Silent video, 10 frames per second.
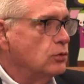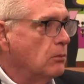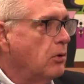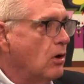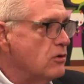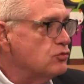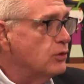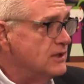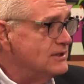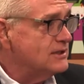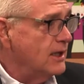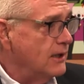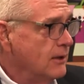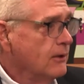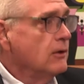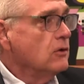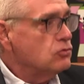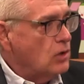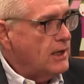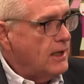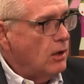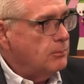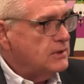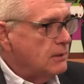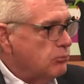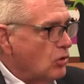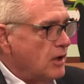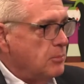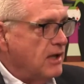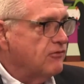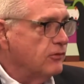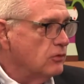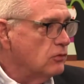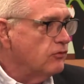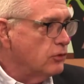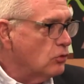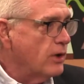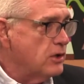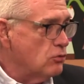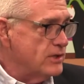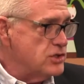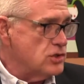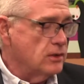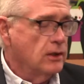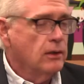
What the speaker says: We are partners with Eastgate, trying to help get broadband for the greater region.